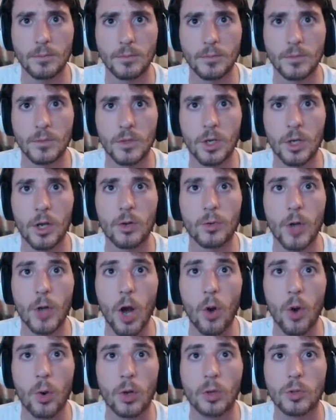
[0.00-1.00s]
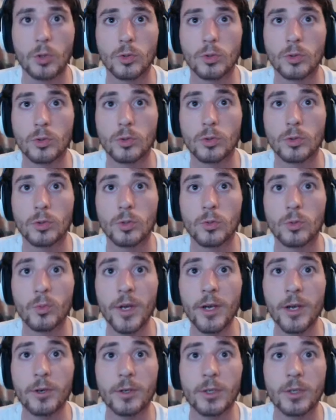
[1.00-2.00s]
Oh, no!
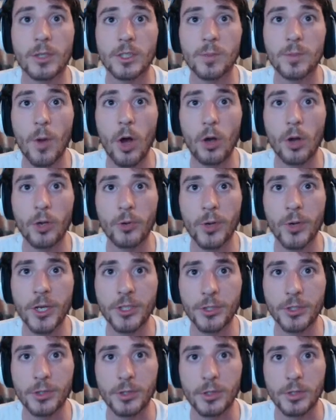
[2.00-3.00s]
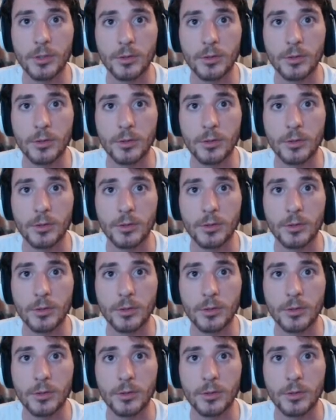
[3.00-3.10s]
Weird, small creatures!